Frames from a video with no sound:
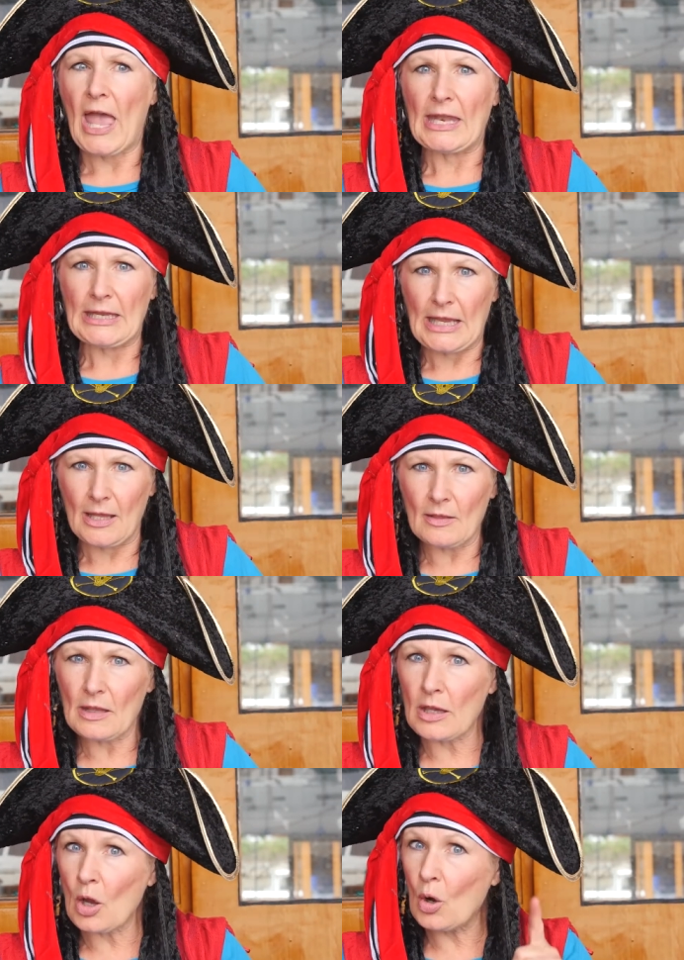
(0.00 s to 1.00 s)
and in
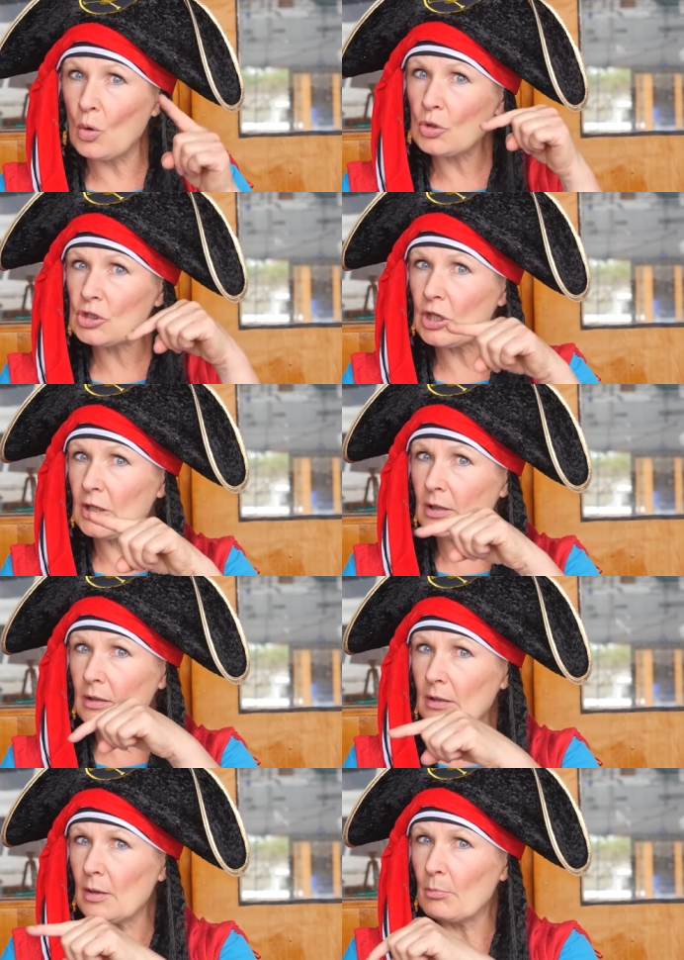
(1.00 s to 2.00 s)
the ocean
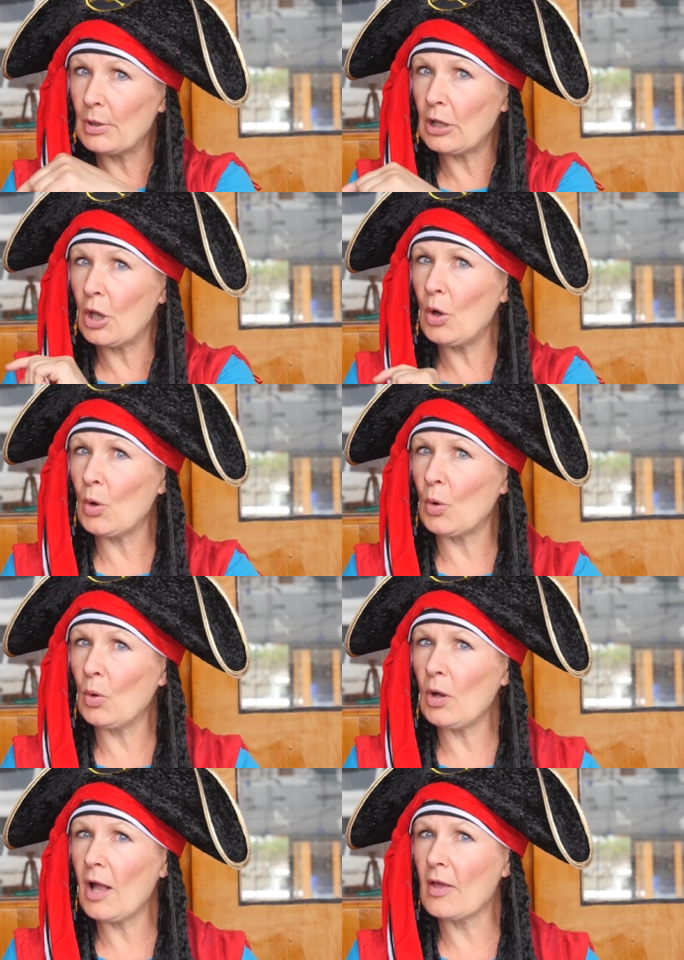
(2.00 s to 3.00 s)

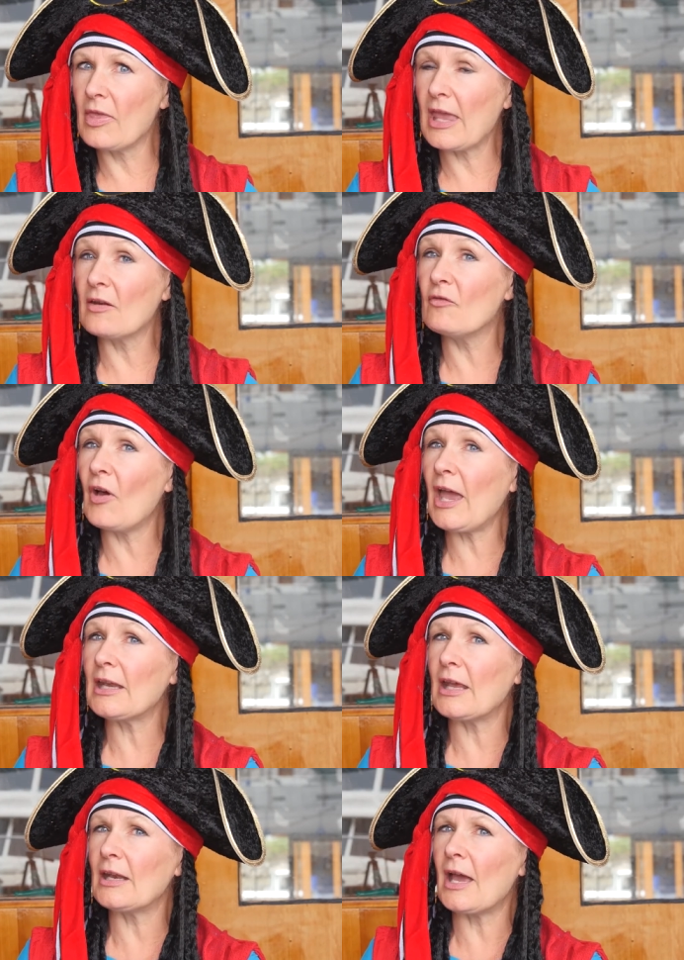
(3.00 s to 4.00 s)
below, they
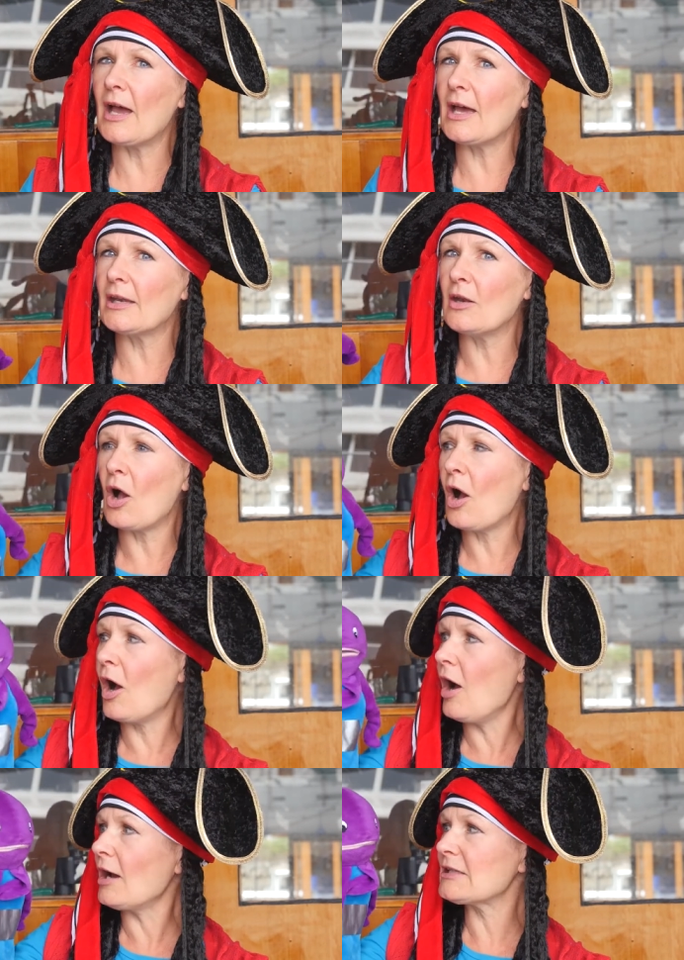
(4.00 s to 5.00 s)
invited an
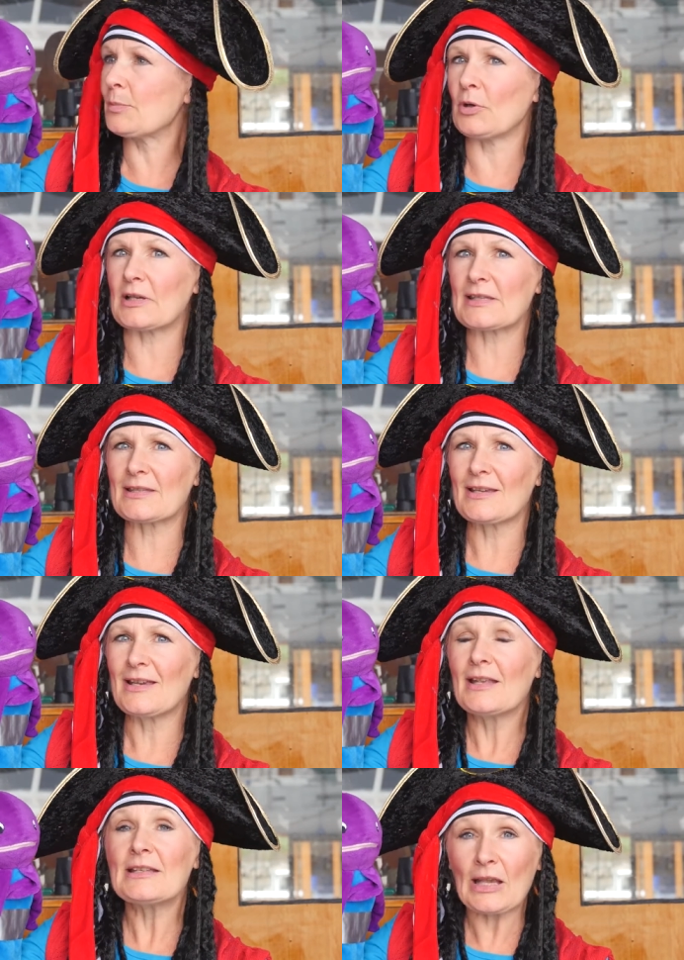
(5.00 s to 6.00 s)
octopus
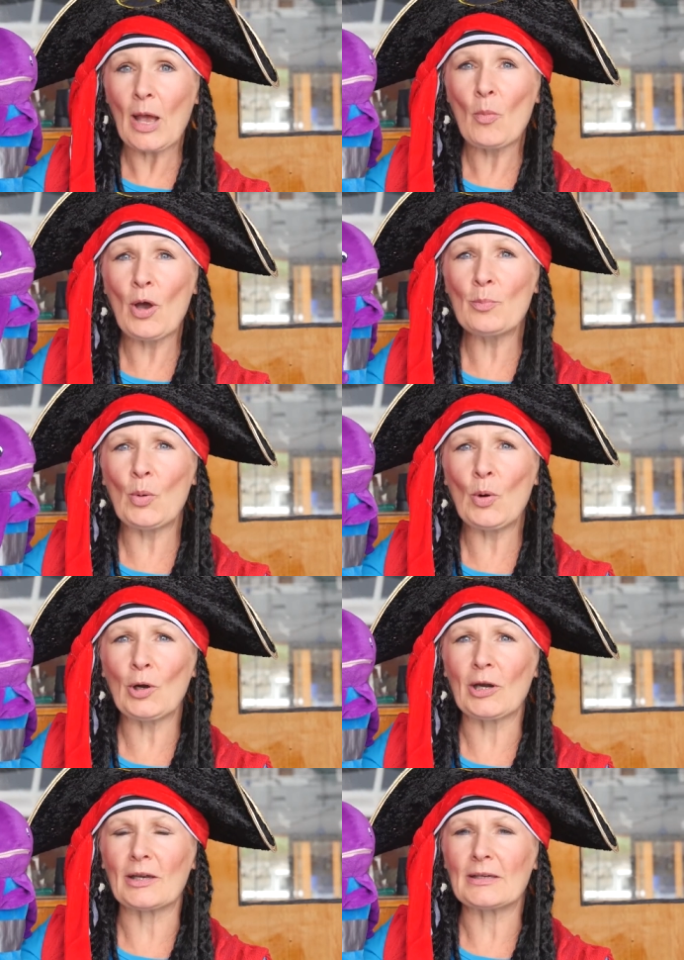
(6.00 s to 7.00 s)
to come on
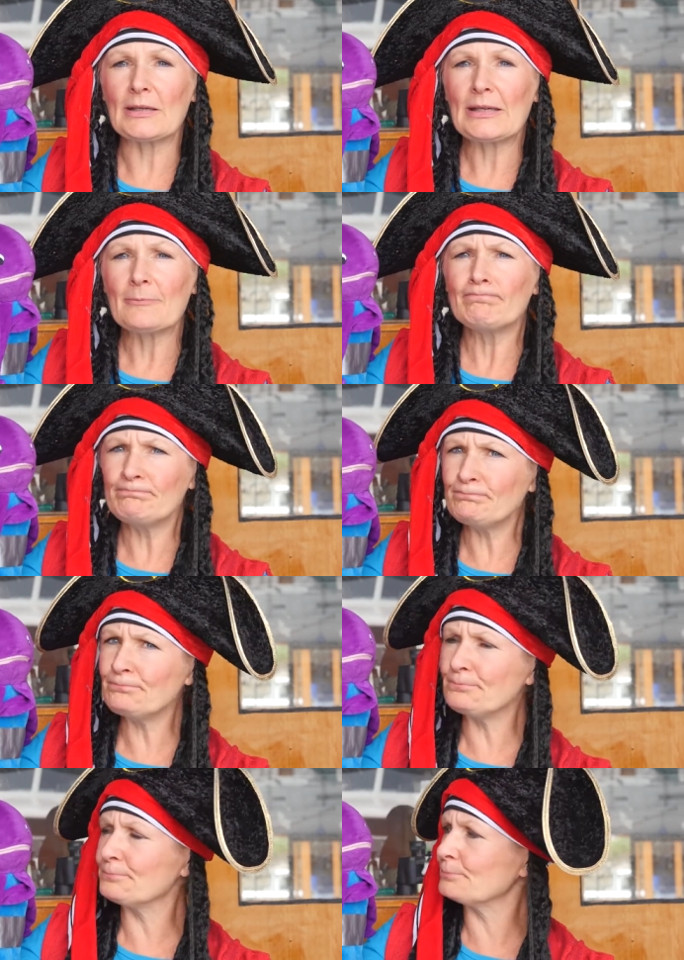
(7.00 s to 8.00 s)
board.
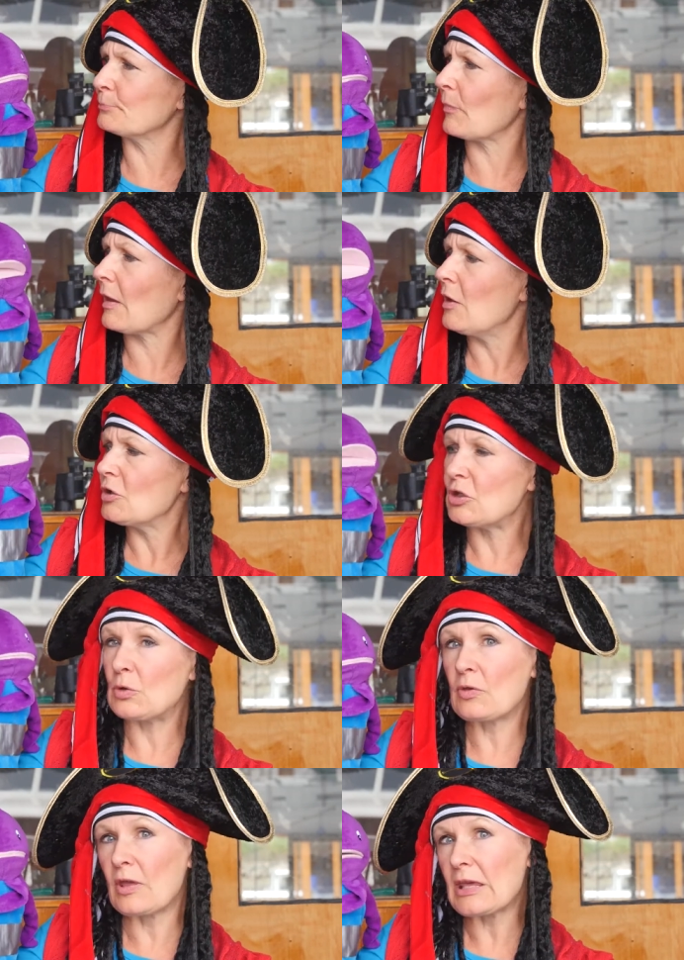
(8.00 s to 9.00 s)
Hmm, do
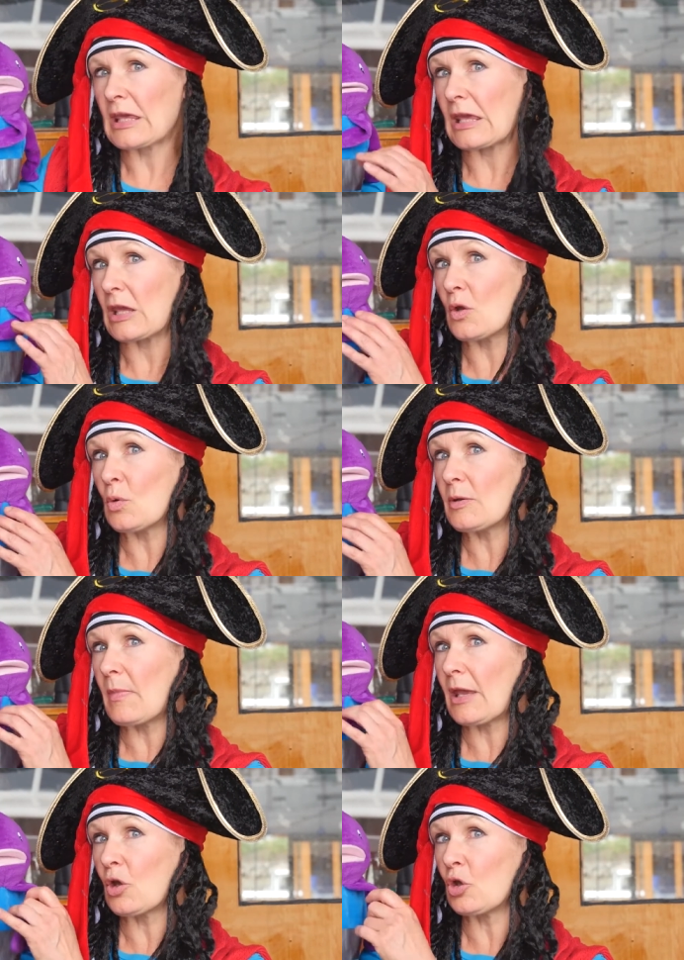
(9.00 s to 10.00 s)
you think he would
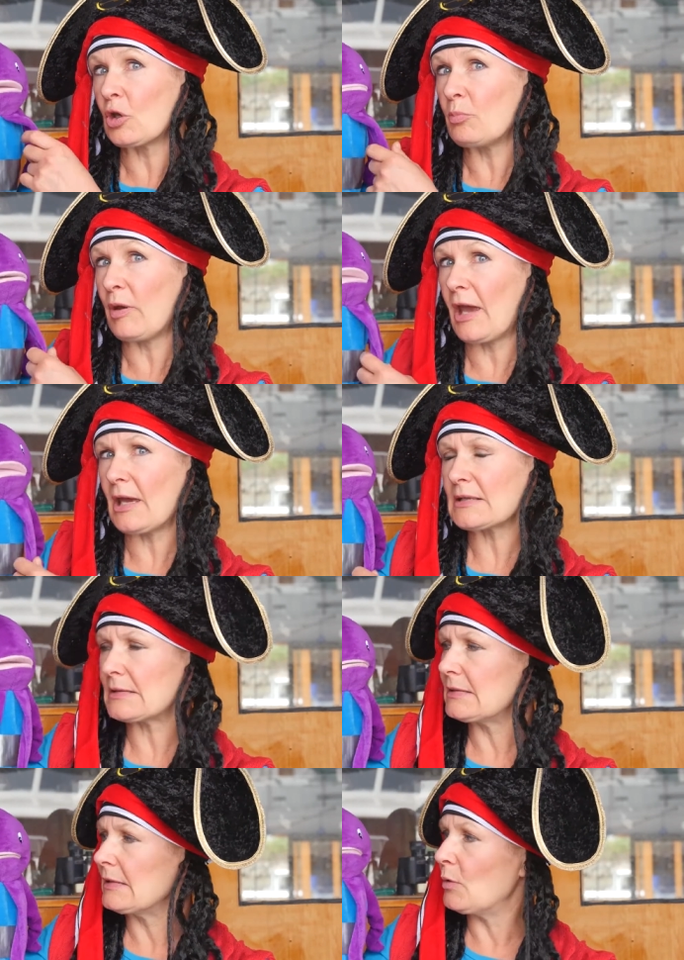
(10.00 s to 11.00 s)
make a good
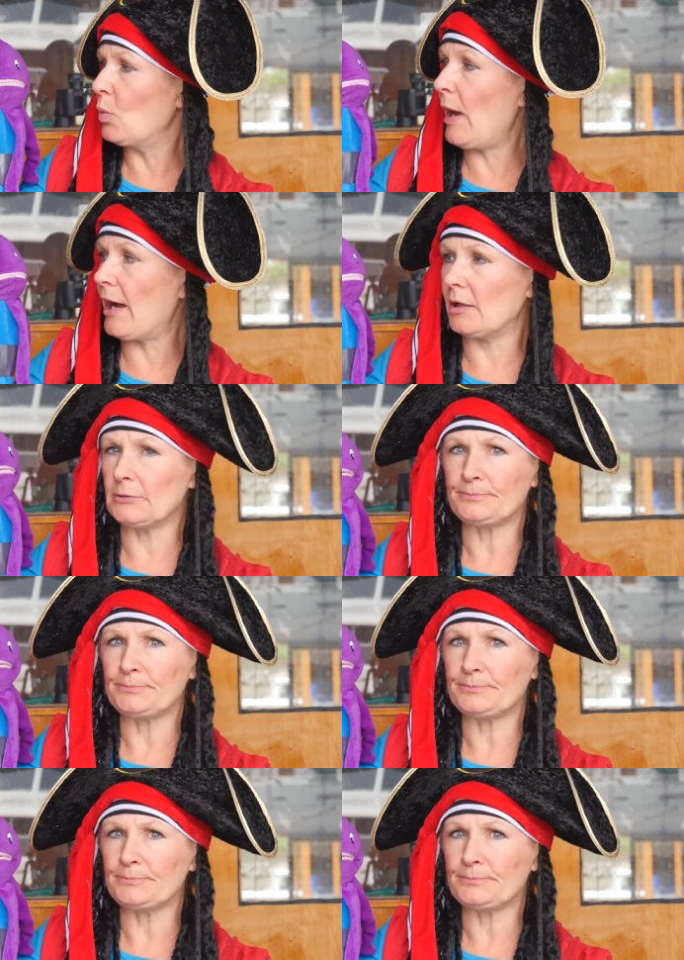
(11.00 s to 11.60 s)
pet? Well,